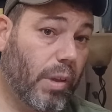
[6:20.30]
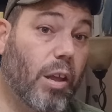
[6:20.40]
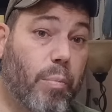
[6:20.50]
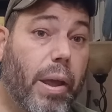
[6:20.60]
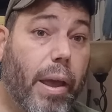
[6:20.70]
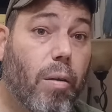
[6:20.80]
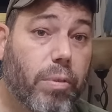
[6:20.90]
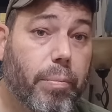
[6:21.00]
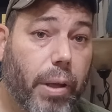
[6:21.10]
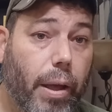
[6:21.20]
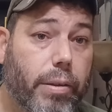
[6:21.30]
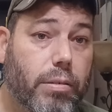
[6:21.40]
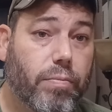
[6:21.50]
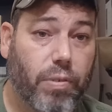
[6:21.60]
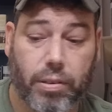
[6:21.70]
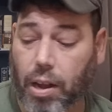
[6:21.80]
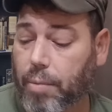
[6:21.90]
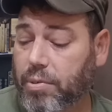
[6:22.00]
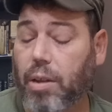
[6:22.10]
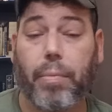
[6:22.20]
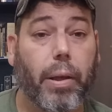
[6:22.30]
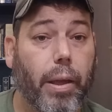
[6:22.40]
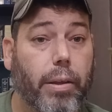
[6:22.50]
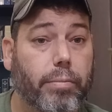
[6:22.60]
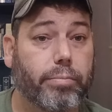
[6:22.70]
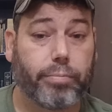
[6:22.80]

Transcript: It may help them, guys, for the times coming ahead.